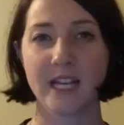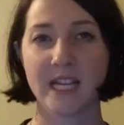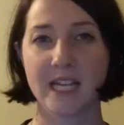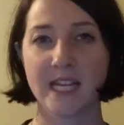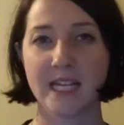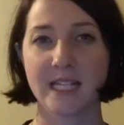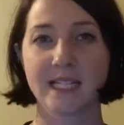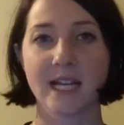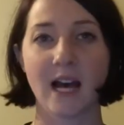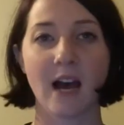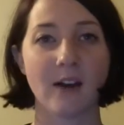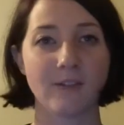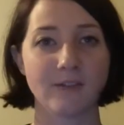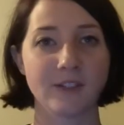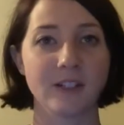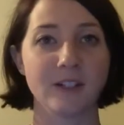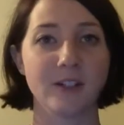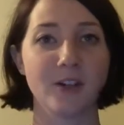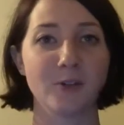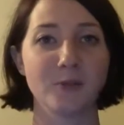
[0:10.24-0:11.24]
years
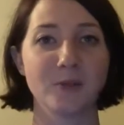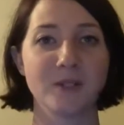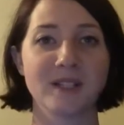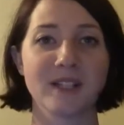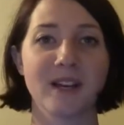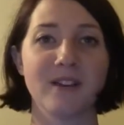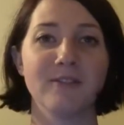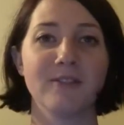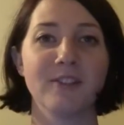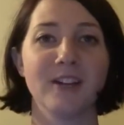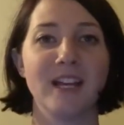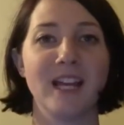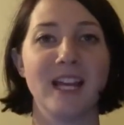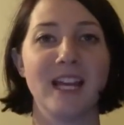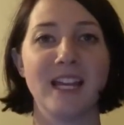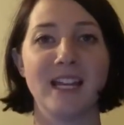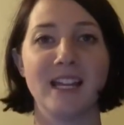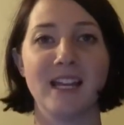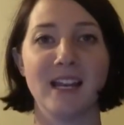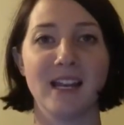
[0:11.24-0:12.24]
after gold discovery
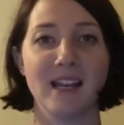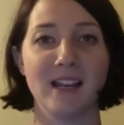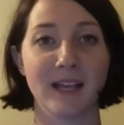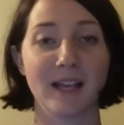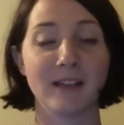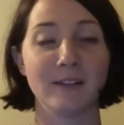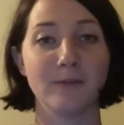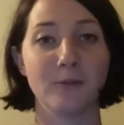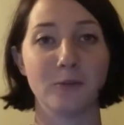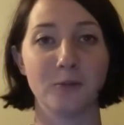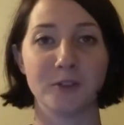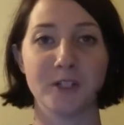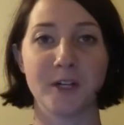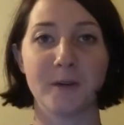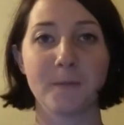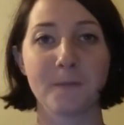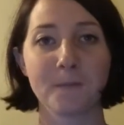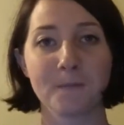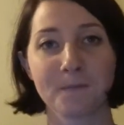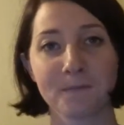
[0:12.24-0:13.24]
in
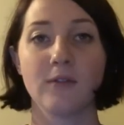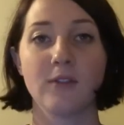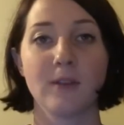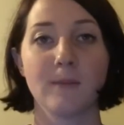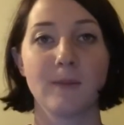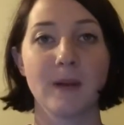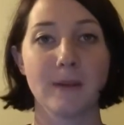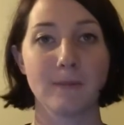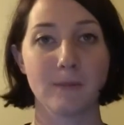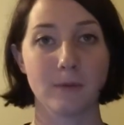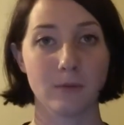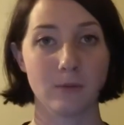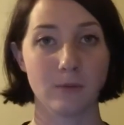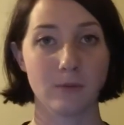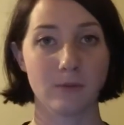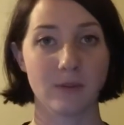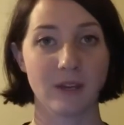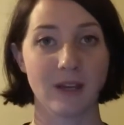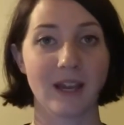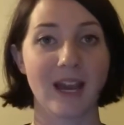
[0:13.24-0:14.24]
California. For the
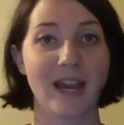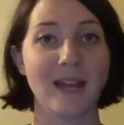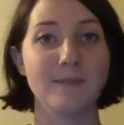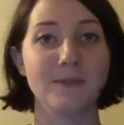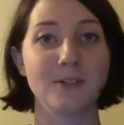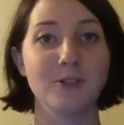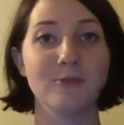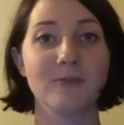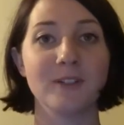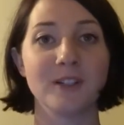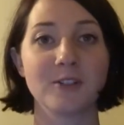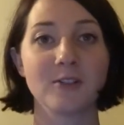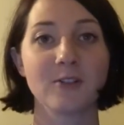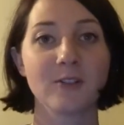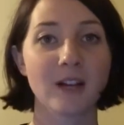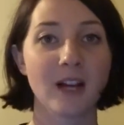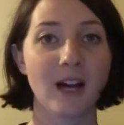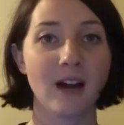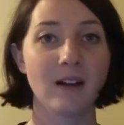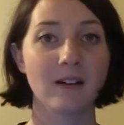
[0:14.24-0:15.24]
people that came to
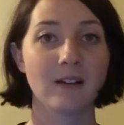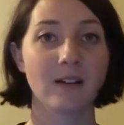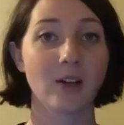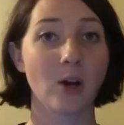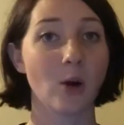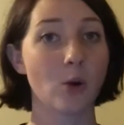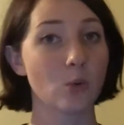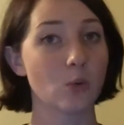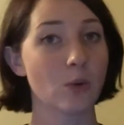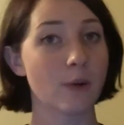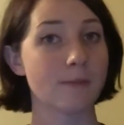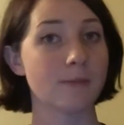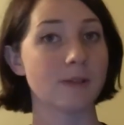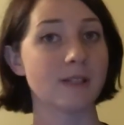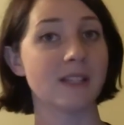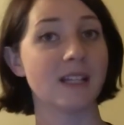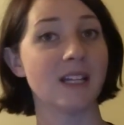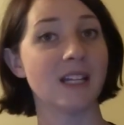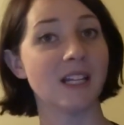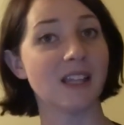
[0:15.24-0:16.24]
Victoria, gold
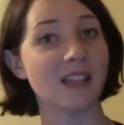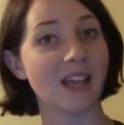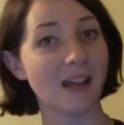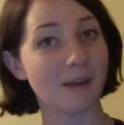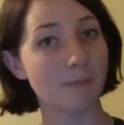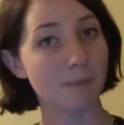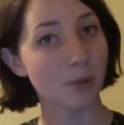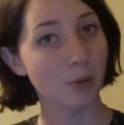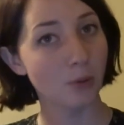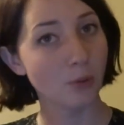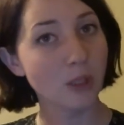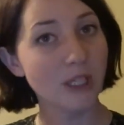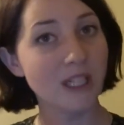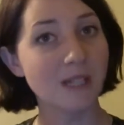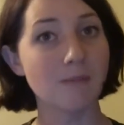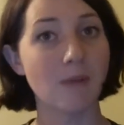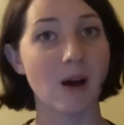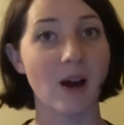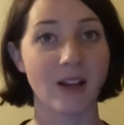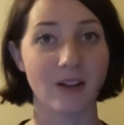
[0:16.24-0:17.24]
represented that
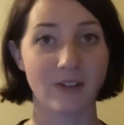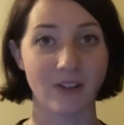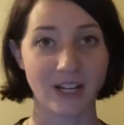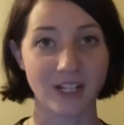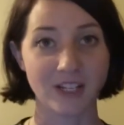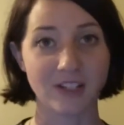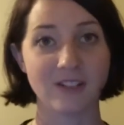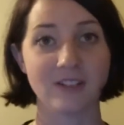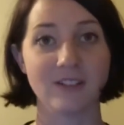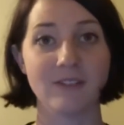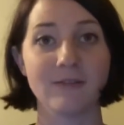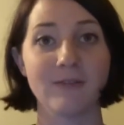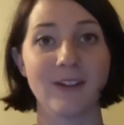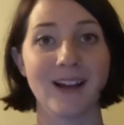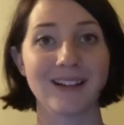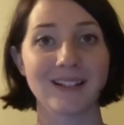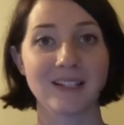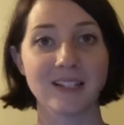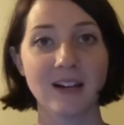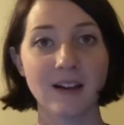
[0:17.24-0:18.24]
pulling migration
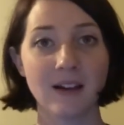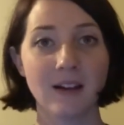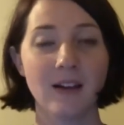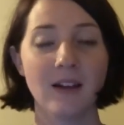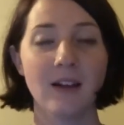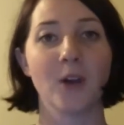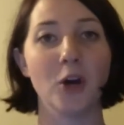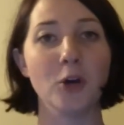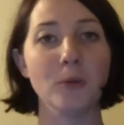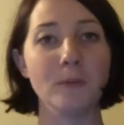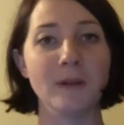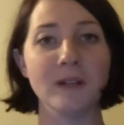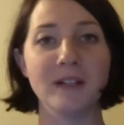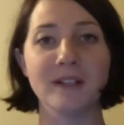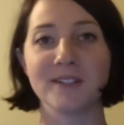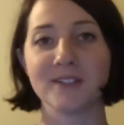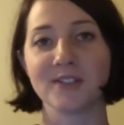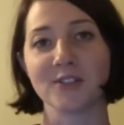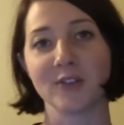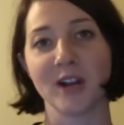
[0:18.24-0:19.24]
factor,
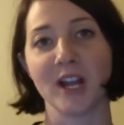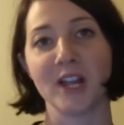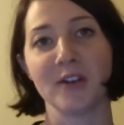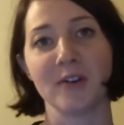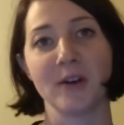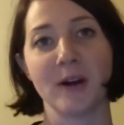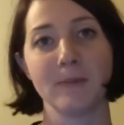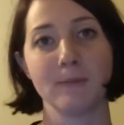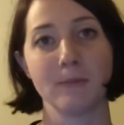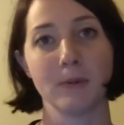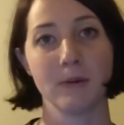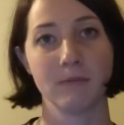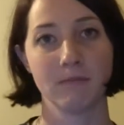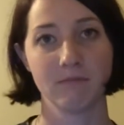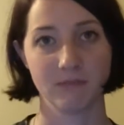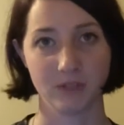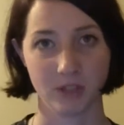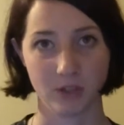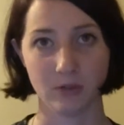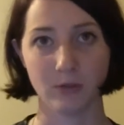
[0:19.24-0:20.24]
opening Australia up
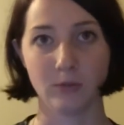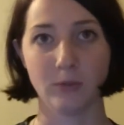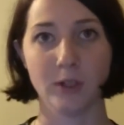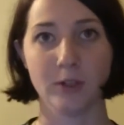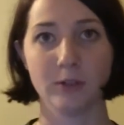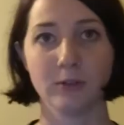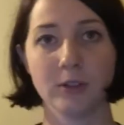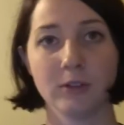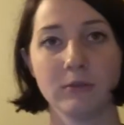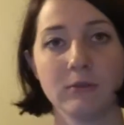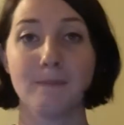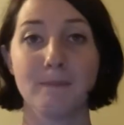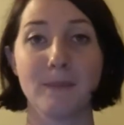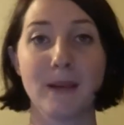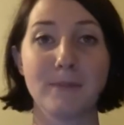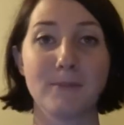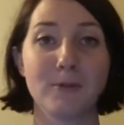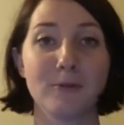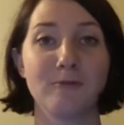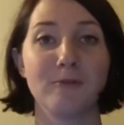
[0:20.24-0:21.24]
to the world.
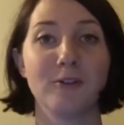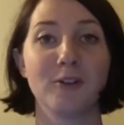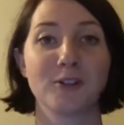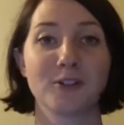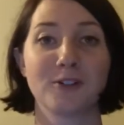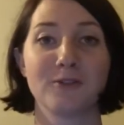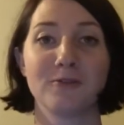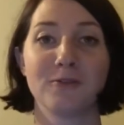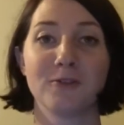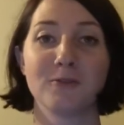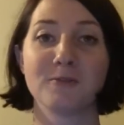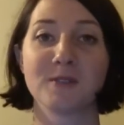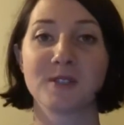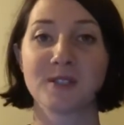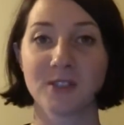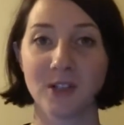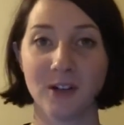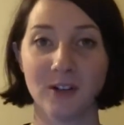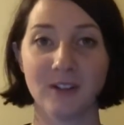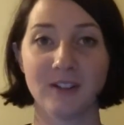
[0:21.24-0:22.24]
People flocked from
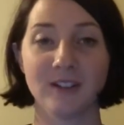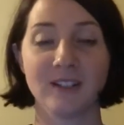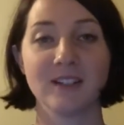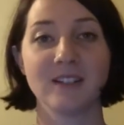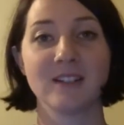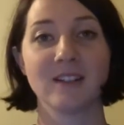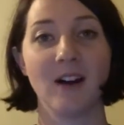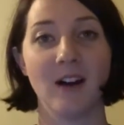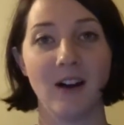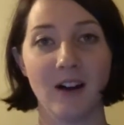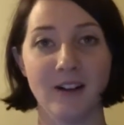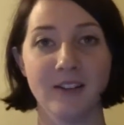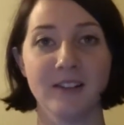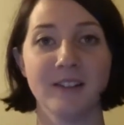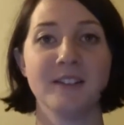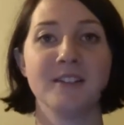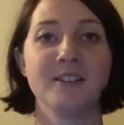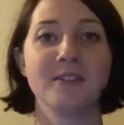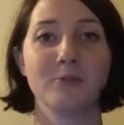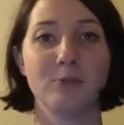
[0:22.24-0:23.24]
Scotland,
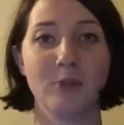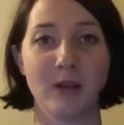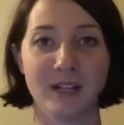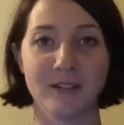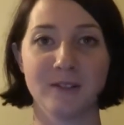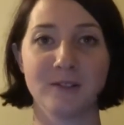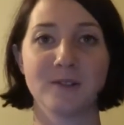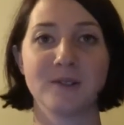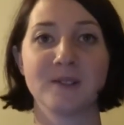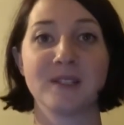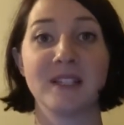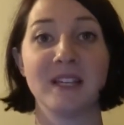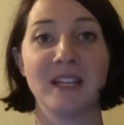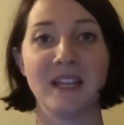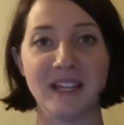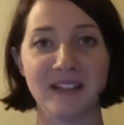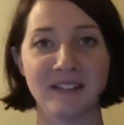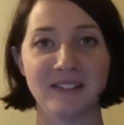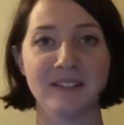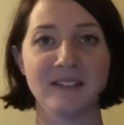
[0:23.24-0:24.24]
Ireland, Wales,
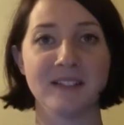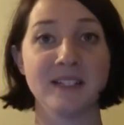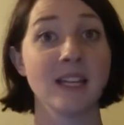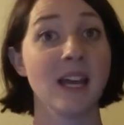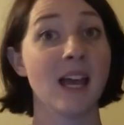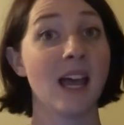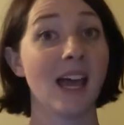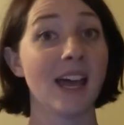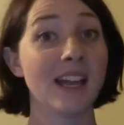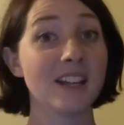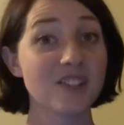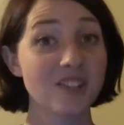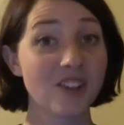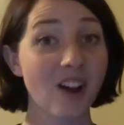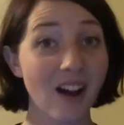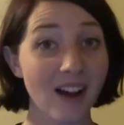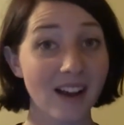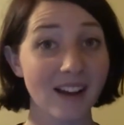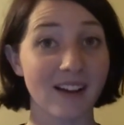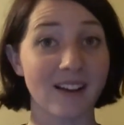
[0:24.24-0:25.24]
England, and
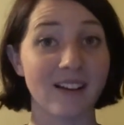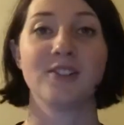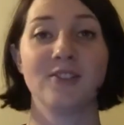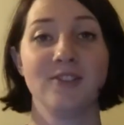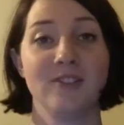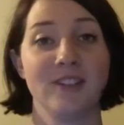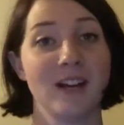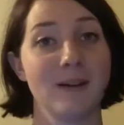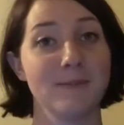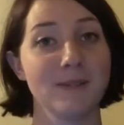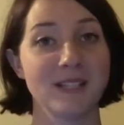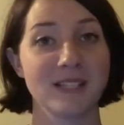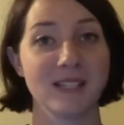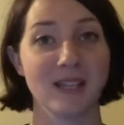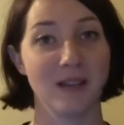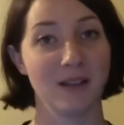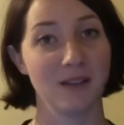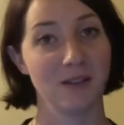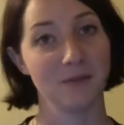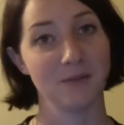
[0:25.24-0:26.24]
China to come and
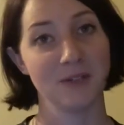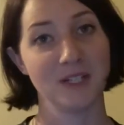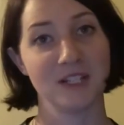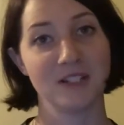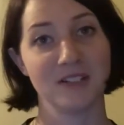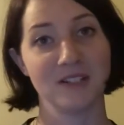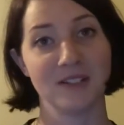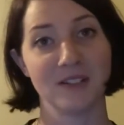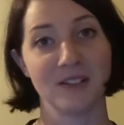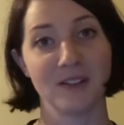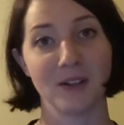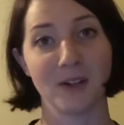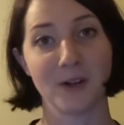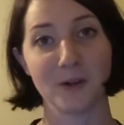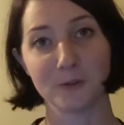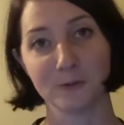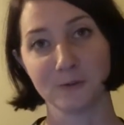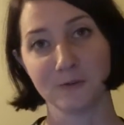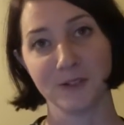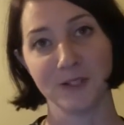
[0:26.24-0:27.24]
seek the riches in the
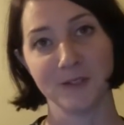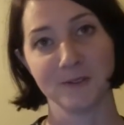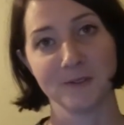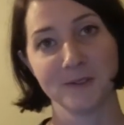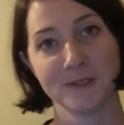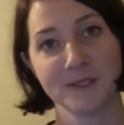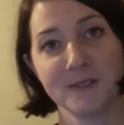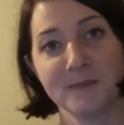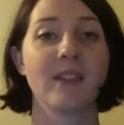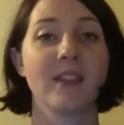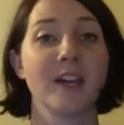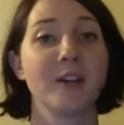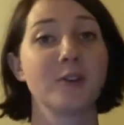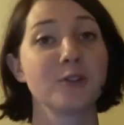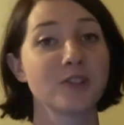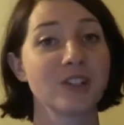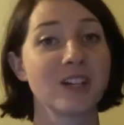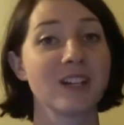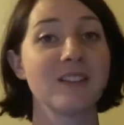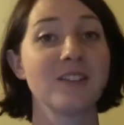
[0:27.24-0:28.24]
gold fields. They
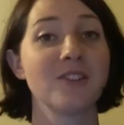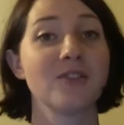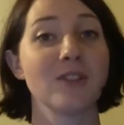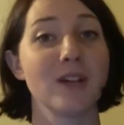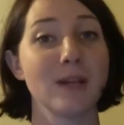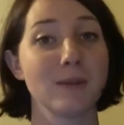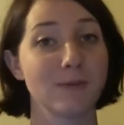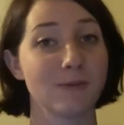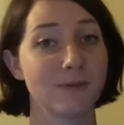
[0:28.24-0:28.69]
all shared the dream